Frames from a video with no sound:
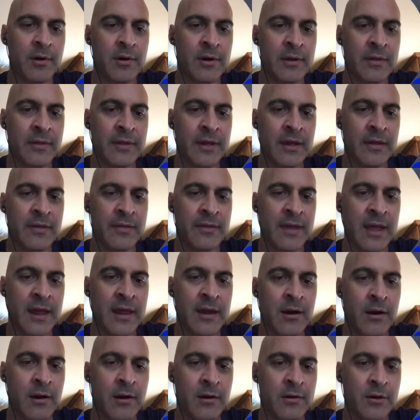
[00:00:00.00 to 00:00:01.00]
and that they
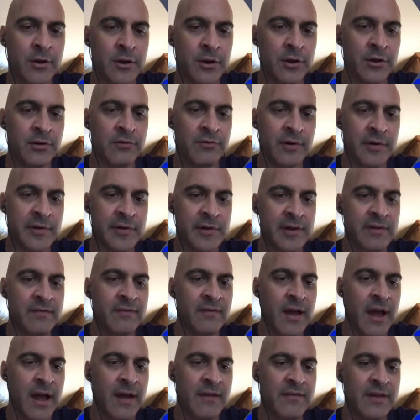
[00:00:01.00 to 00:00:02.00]
are good to receive
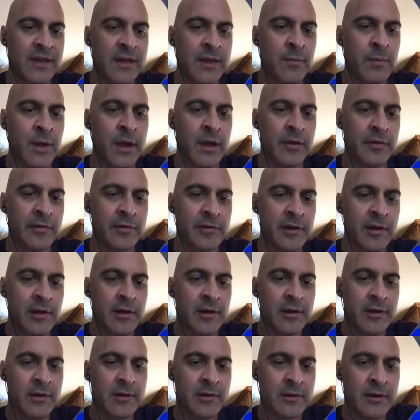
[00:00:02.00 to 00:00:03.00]
live emails
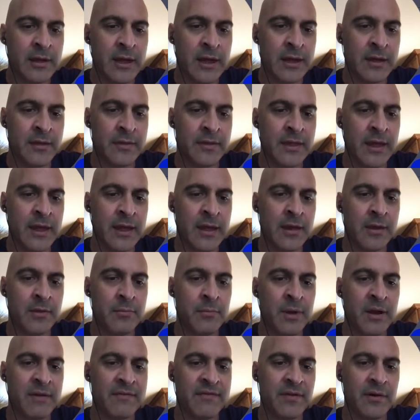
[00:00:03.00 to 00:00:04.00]
and they get
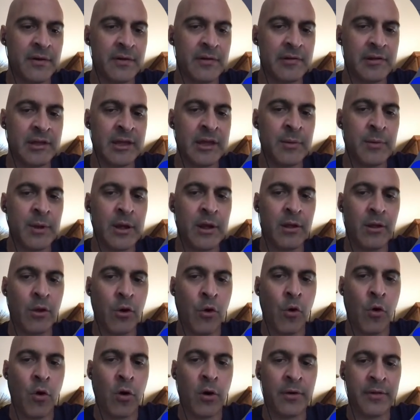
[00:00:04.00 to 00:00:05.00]
my first email,
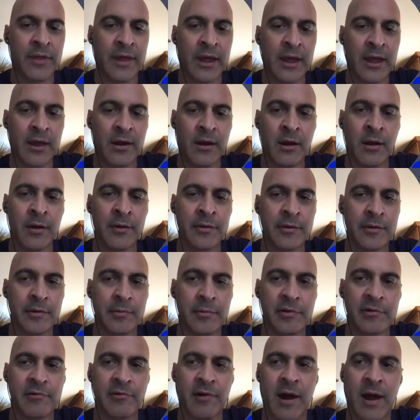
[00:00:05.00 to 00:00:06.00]
or they get
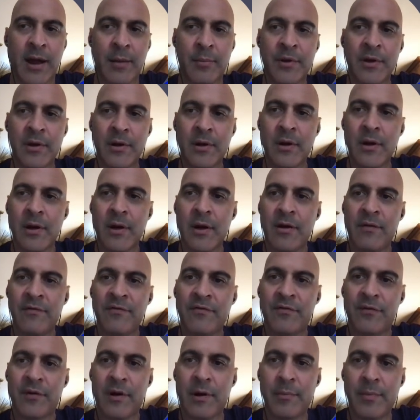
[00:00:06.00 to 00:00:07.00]
unsubscribed
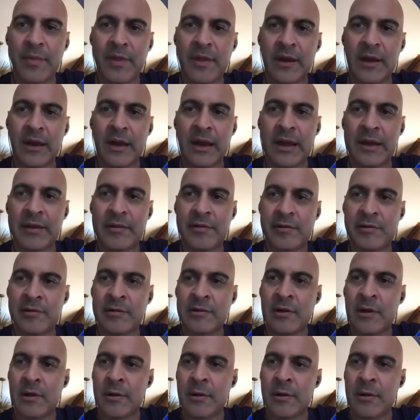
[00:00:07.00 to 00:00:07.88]
from the list.